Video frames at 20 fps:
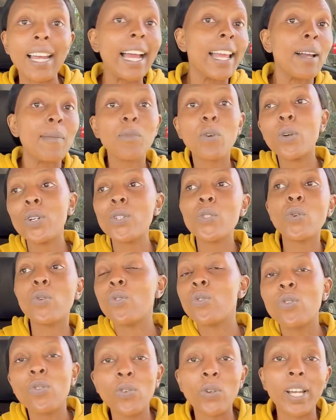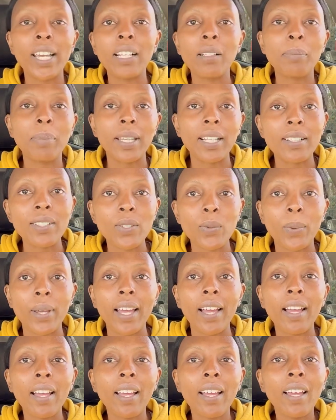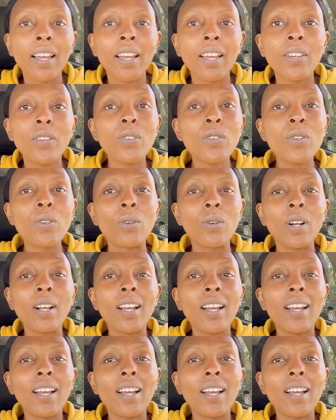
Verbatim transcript: I am going to look for help elsewhere. You know,